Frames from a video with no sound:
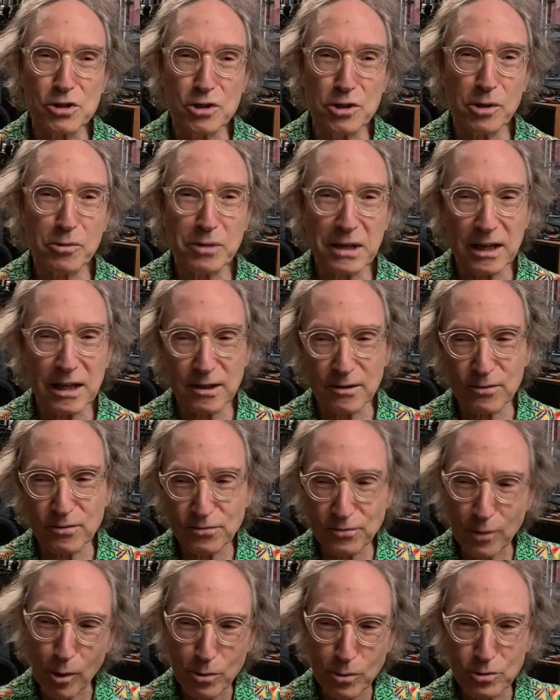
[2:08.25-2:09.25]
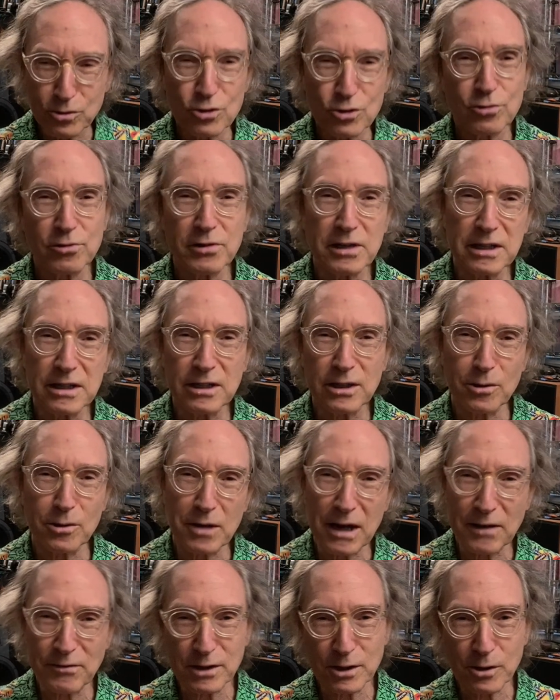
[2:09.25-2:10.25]
You don't get a phone tree. You don't
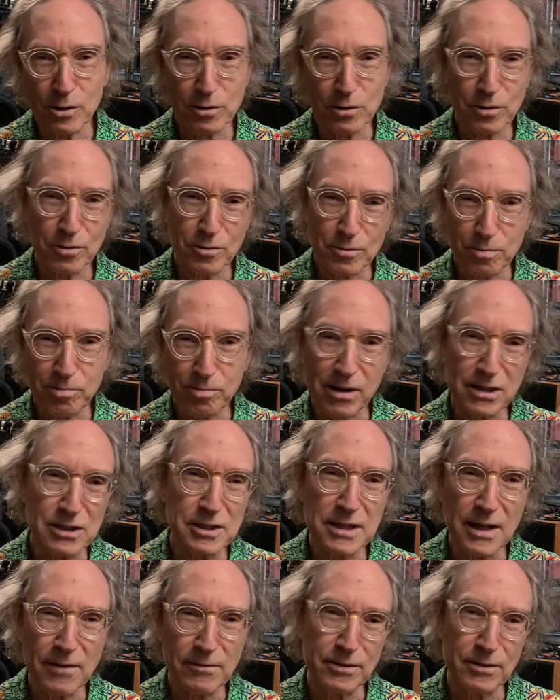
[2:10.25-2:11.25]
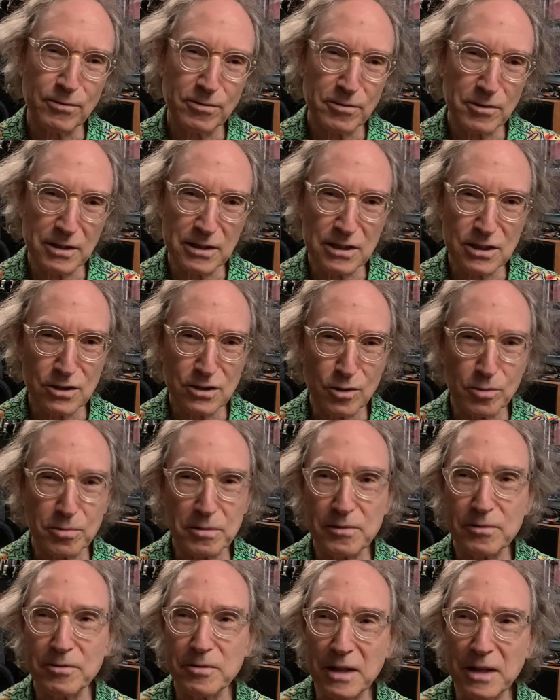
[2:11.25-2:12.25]
have to go through press 7 for this and 3
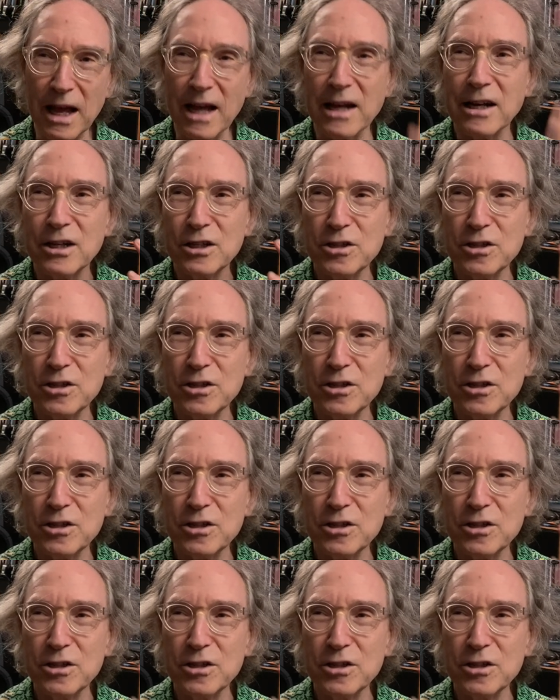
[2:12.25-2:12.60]
for that.